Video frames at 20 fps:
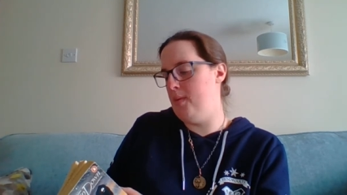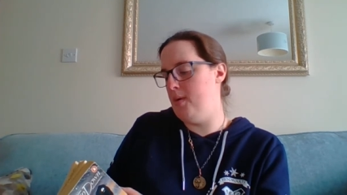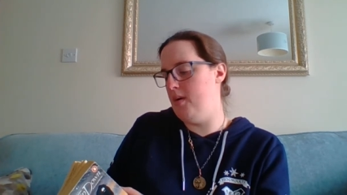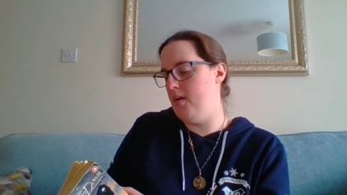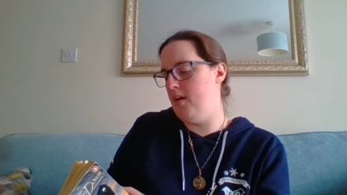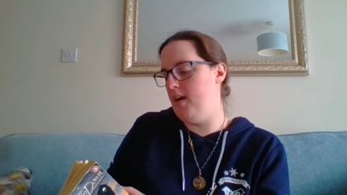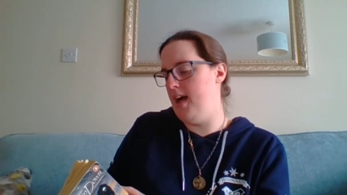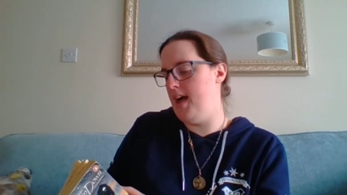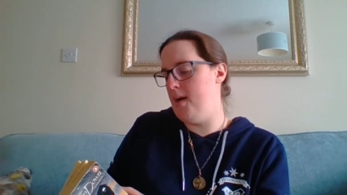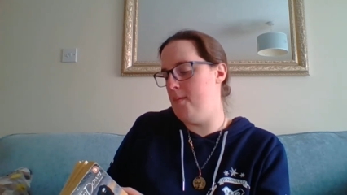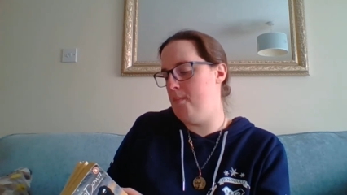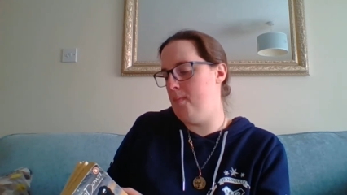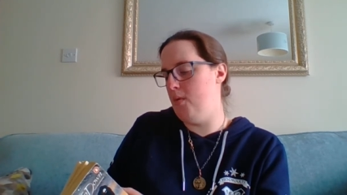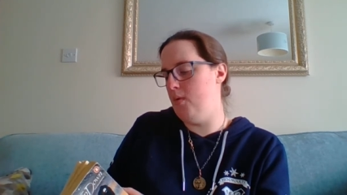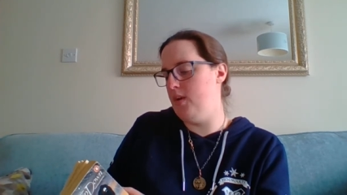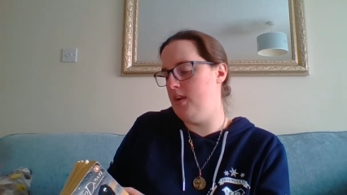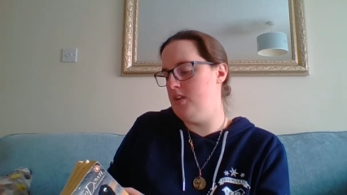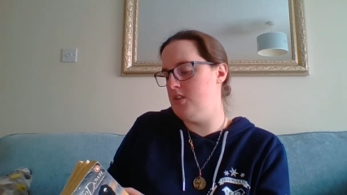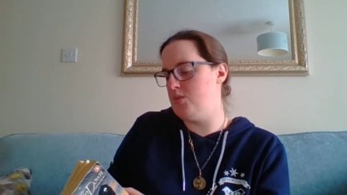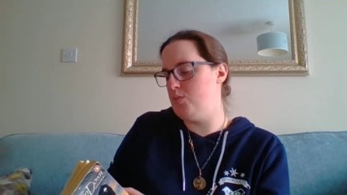put at
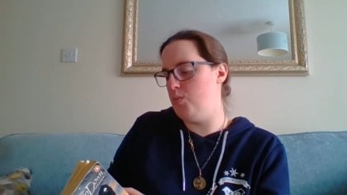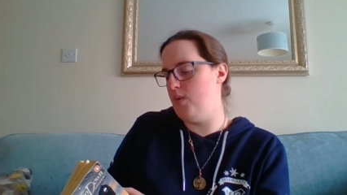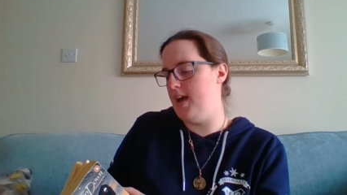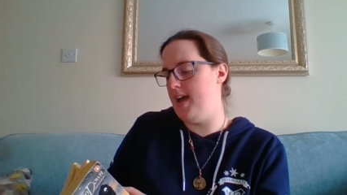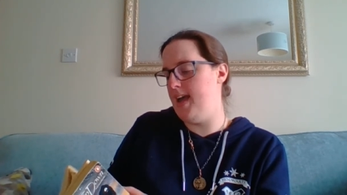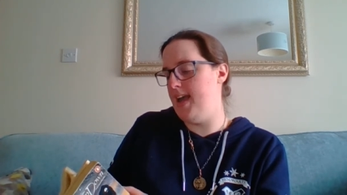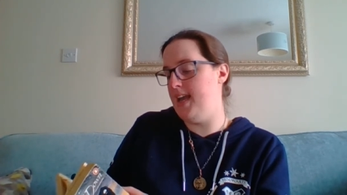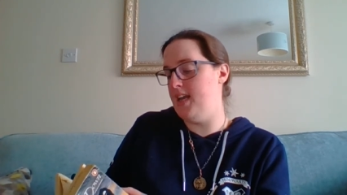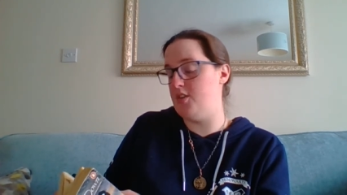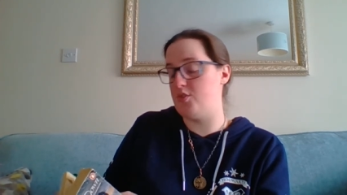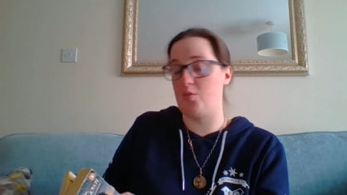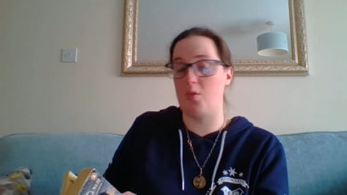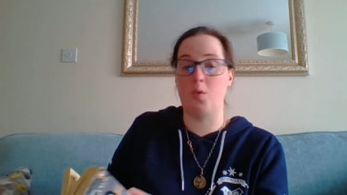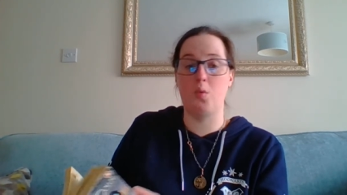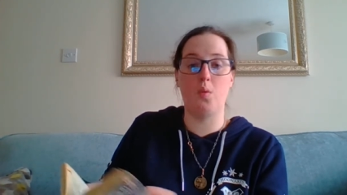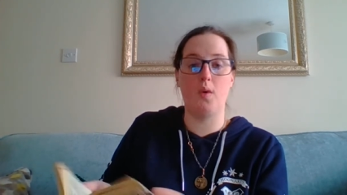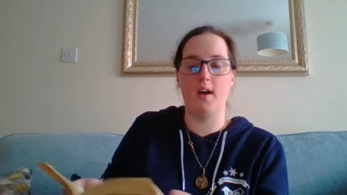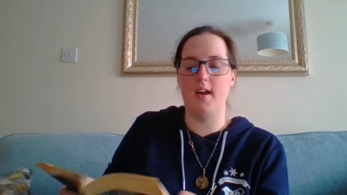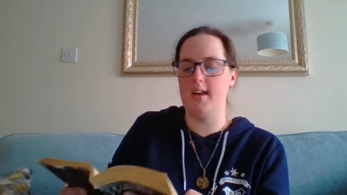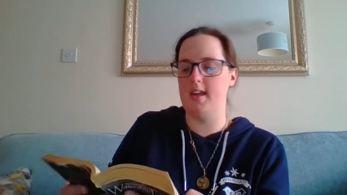points where it's
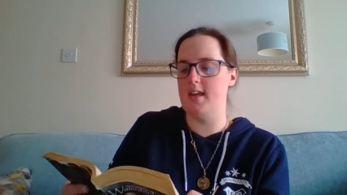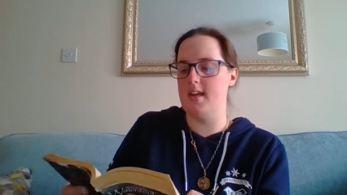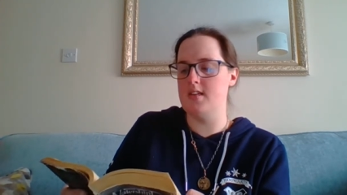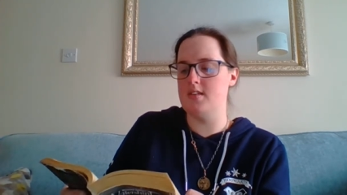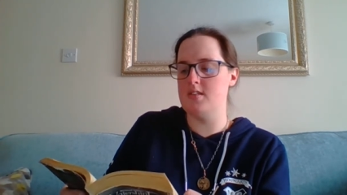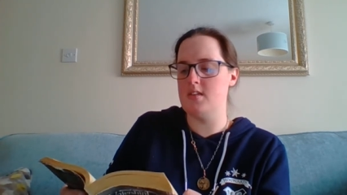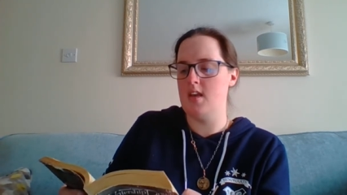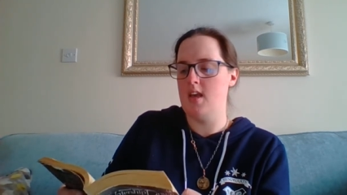required.